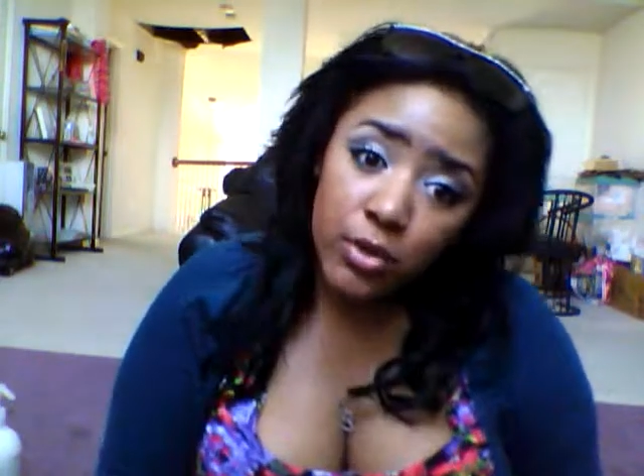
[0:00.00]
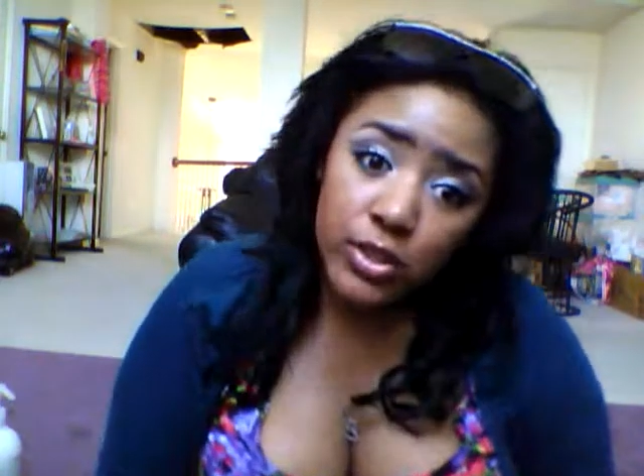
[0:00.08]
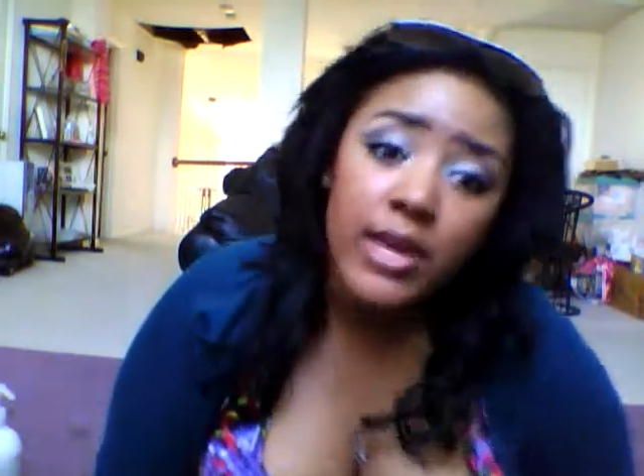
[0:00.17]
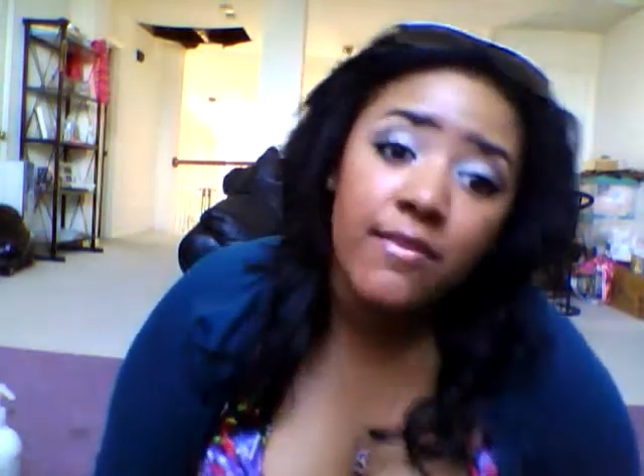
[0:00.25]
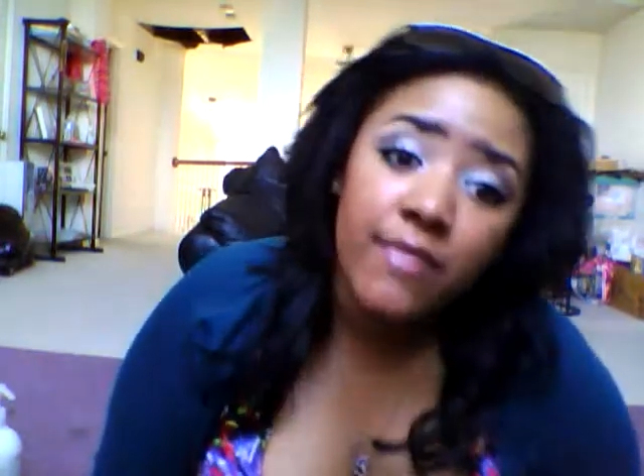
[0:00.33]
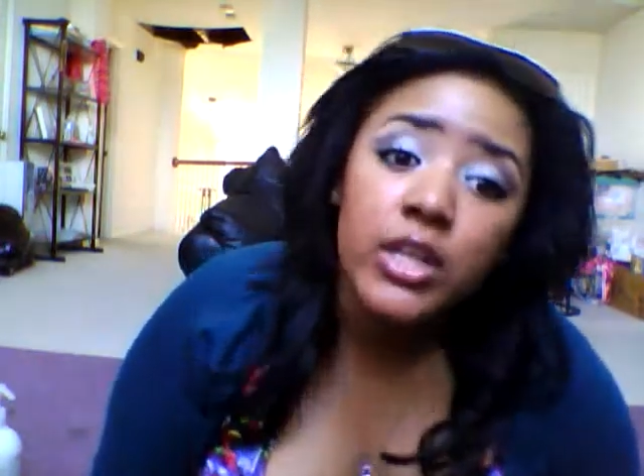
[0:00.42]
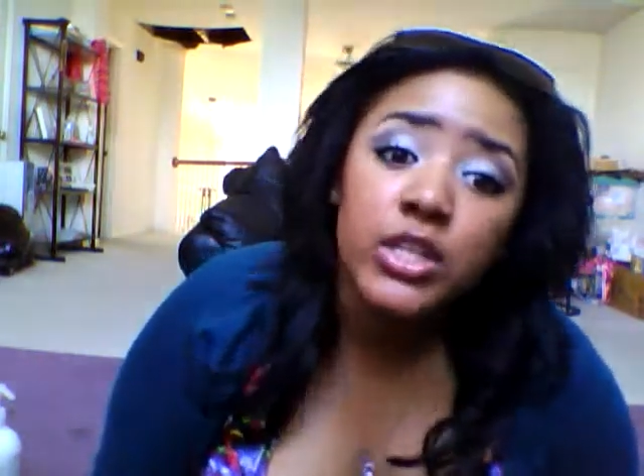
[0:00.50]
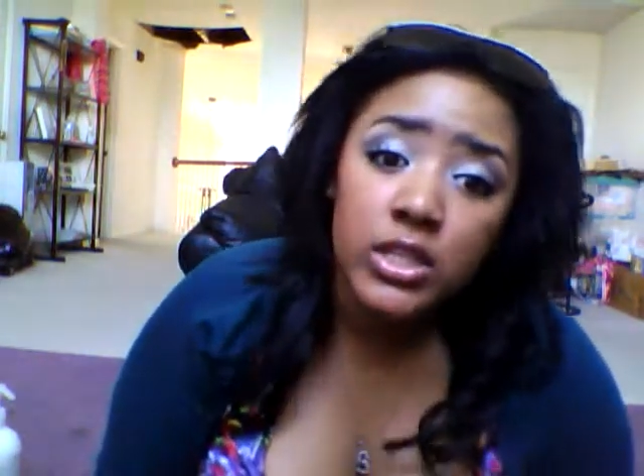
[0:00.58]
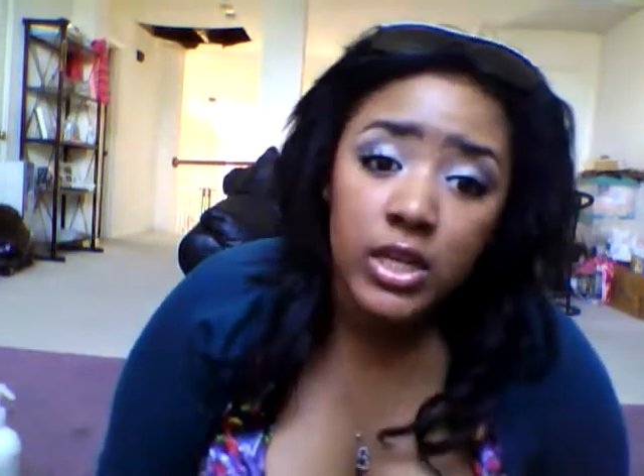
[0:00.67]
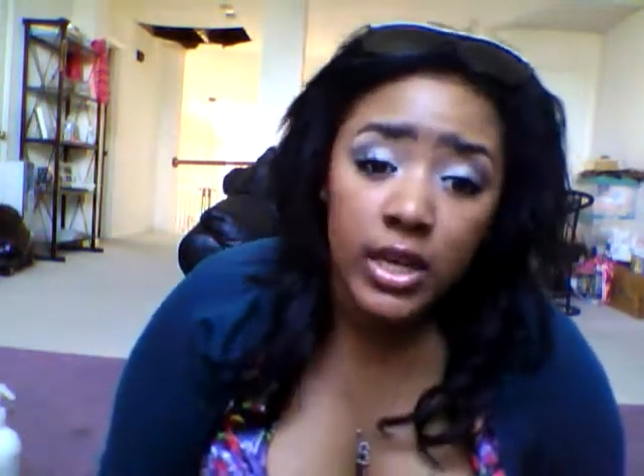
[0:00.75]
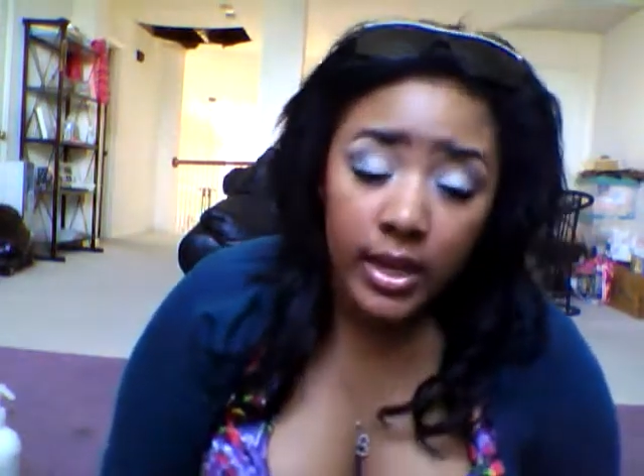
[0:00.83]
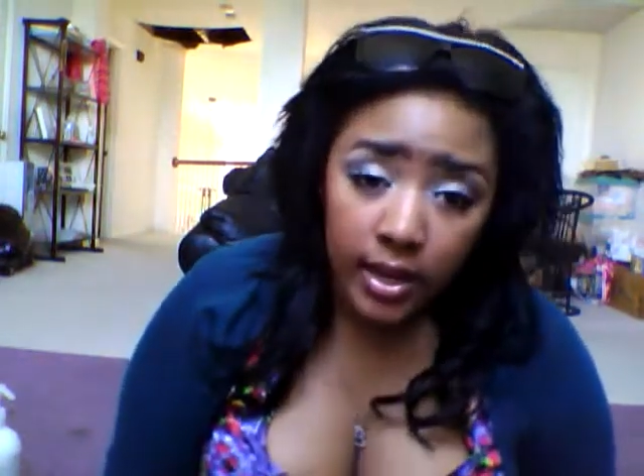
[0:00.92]
So it's a multifunctioning
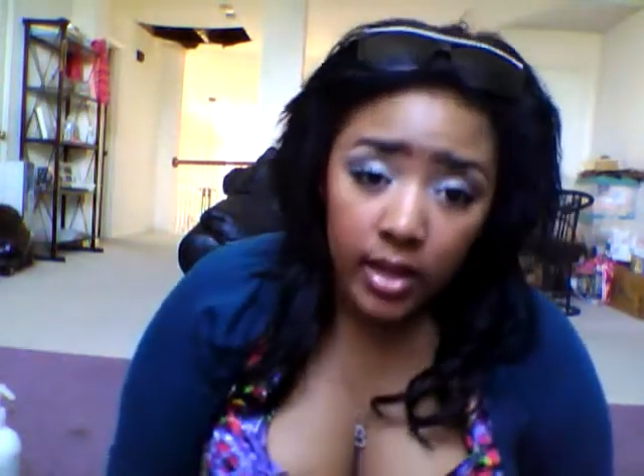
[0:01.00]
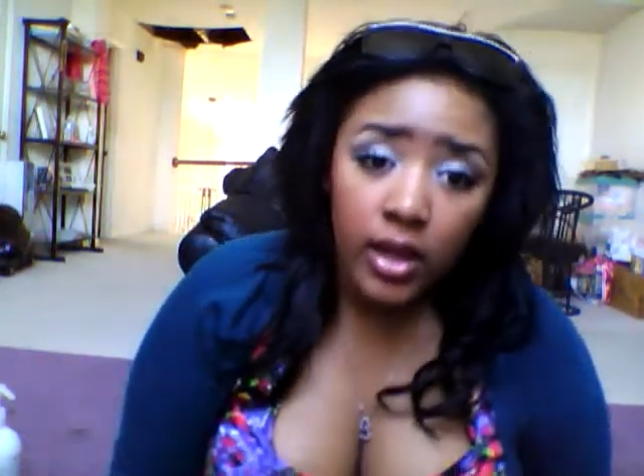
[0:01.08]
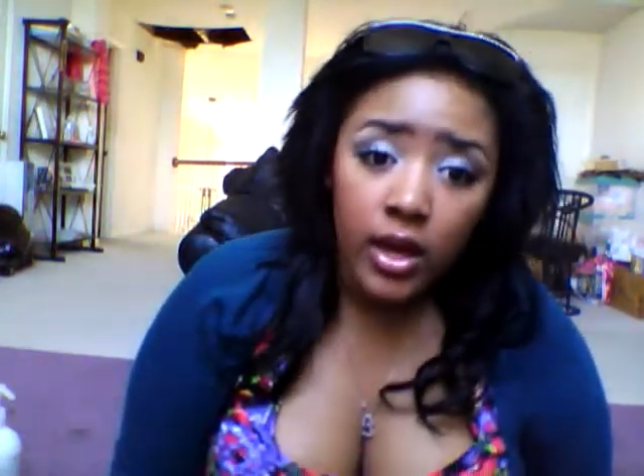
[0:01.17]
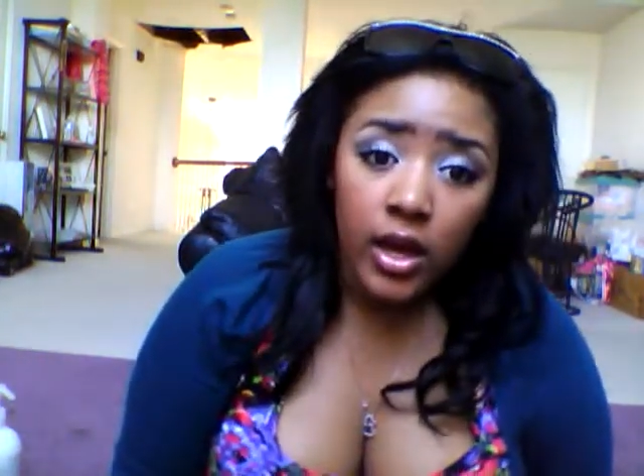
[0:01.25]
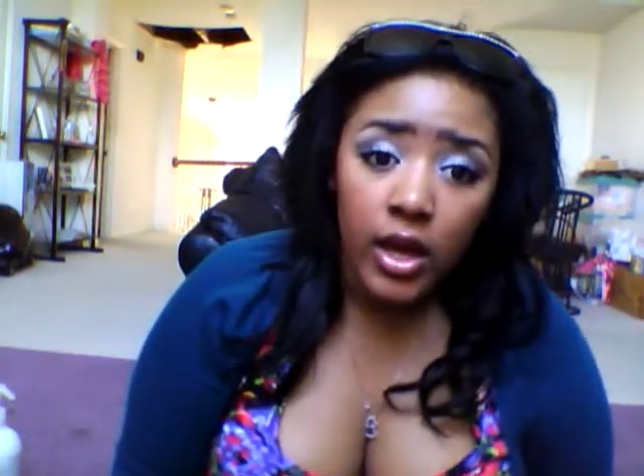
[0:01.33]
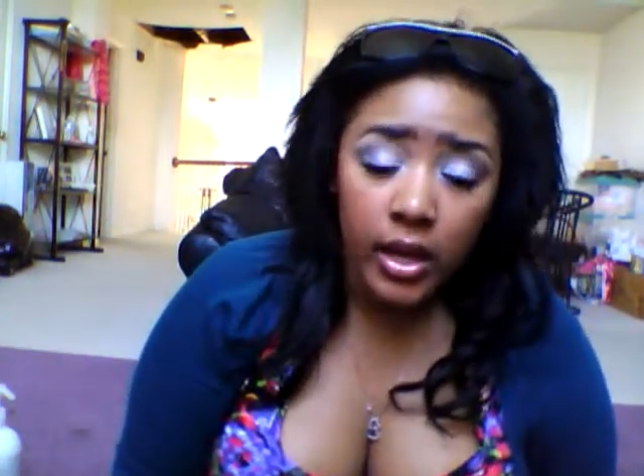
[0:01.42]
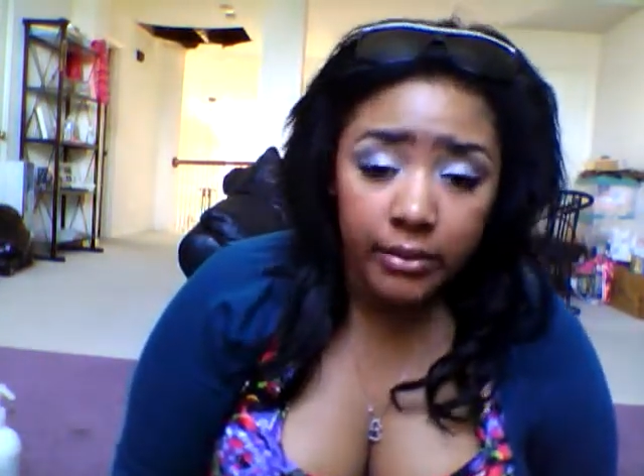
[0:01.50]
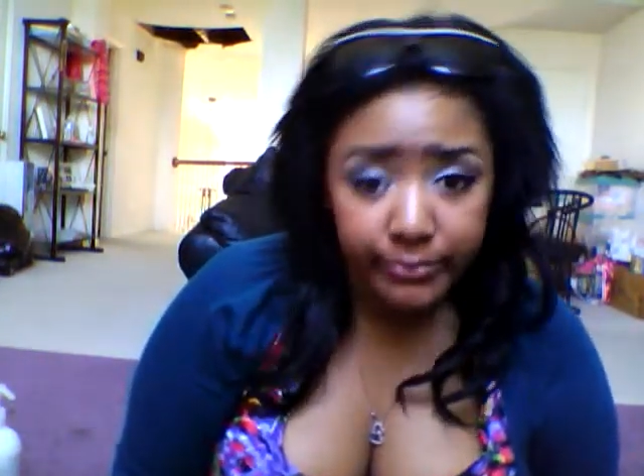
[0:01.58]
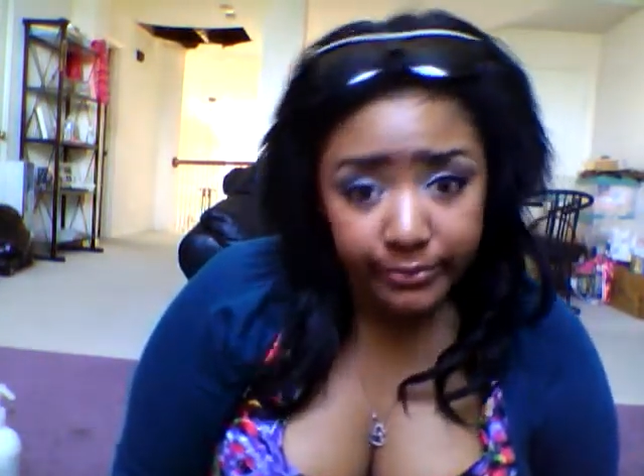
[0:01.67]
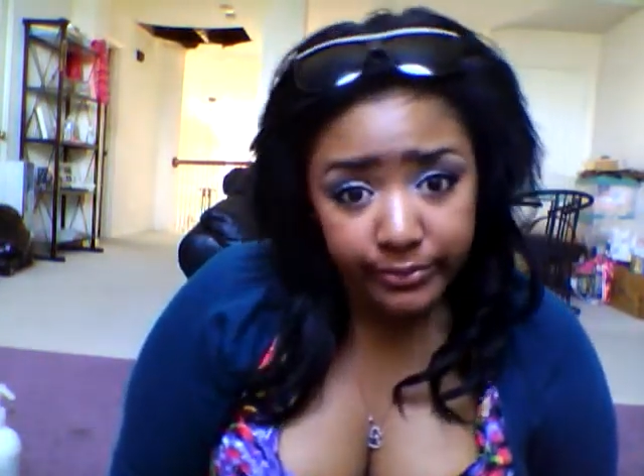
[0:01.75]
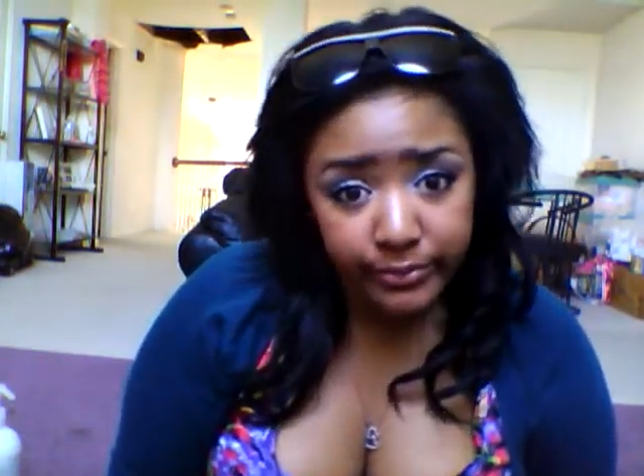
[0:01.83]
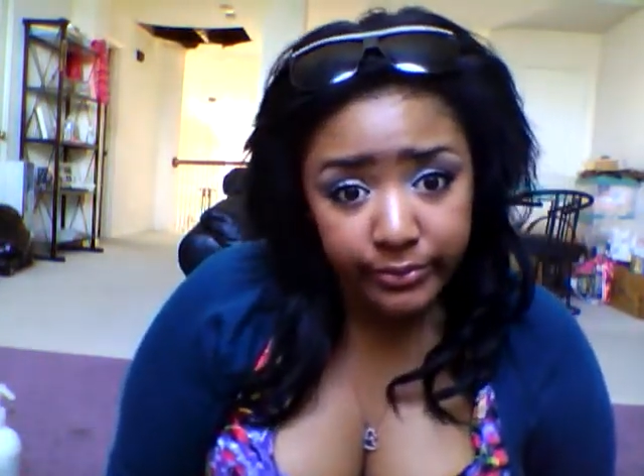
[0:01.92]
um,
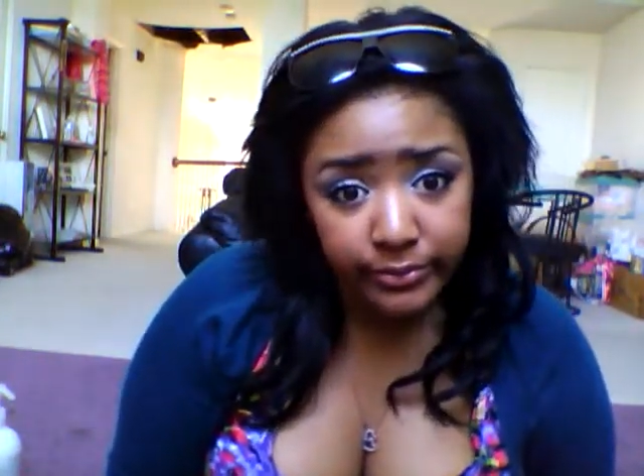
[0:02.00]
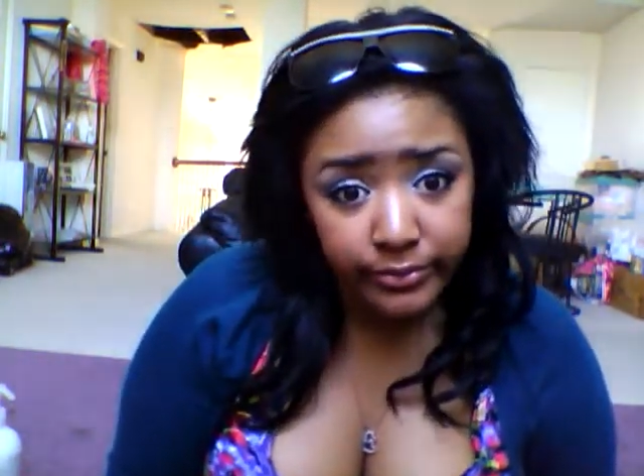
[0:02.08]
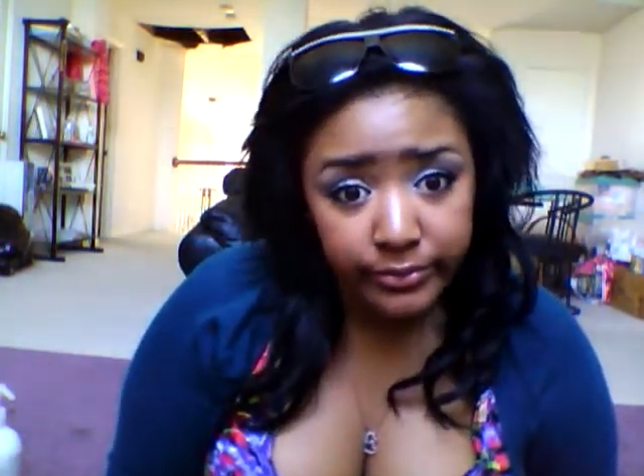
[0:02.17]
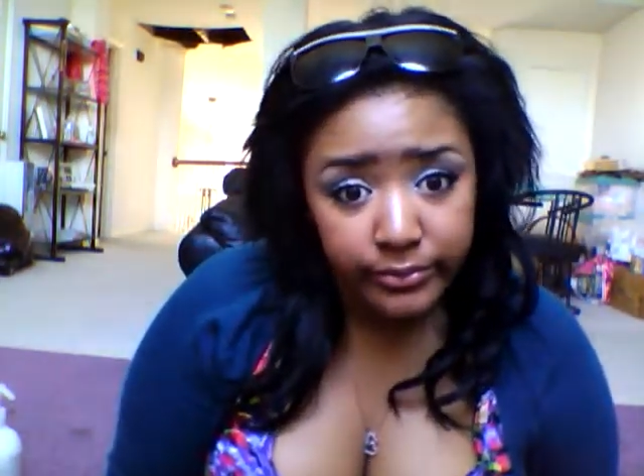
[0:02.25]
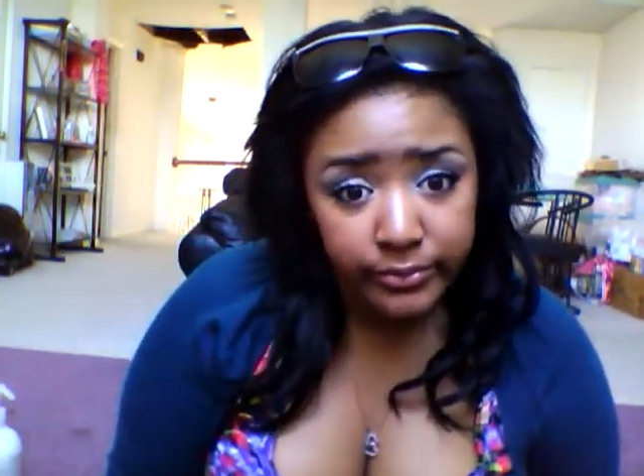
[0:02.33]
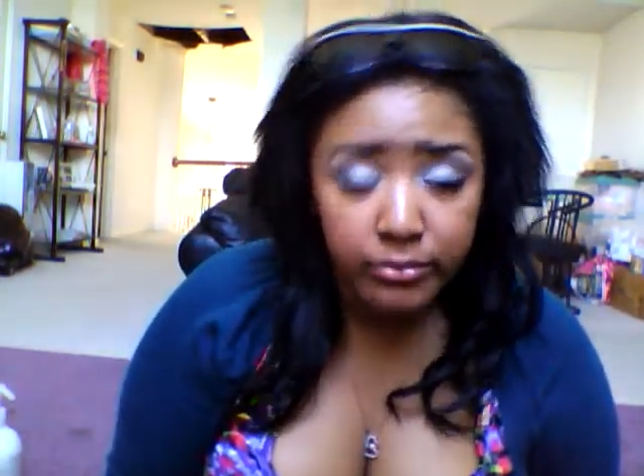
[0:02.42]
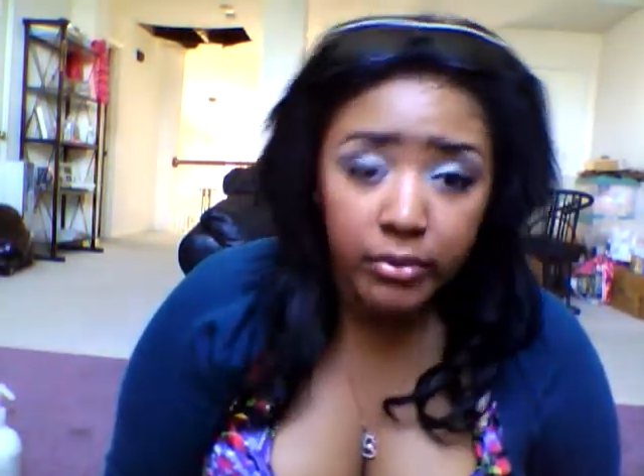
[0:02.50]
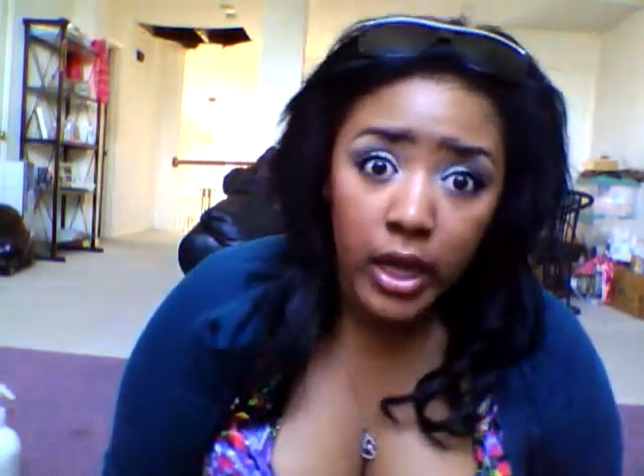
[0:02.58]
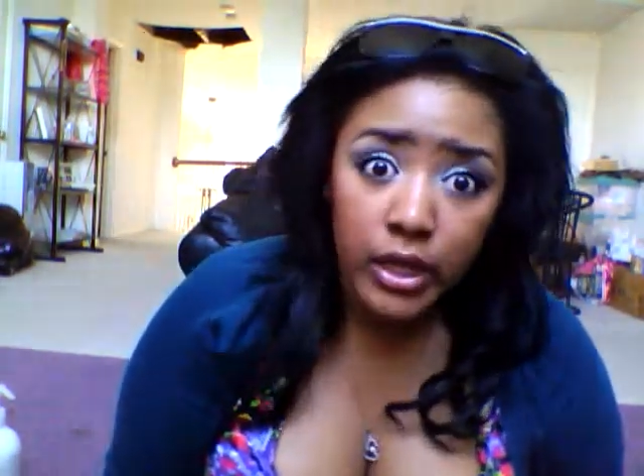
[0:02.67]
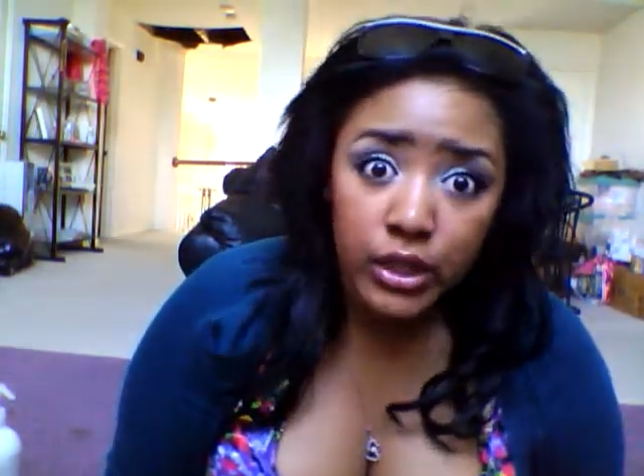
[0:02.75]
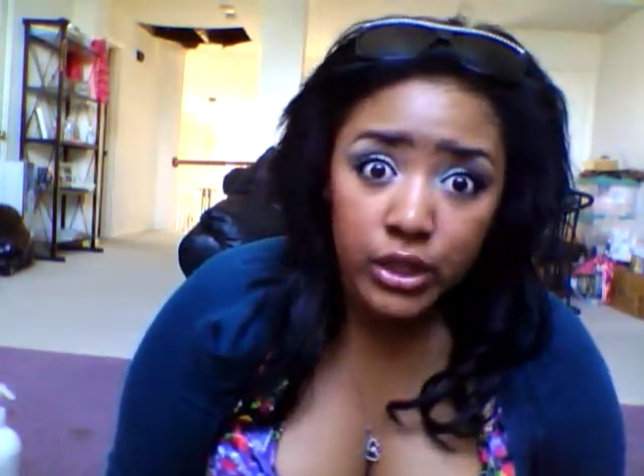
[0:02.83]
blush.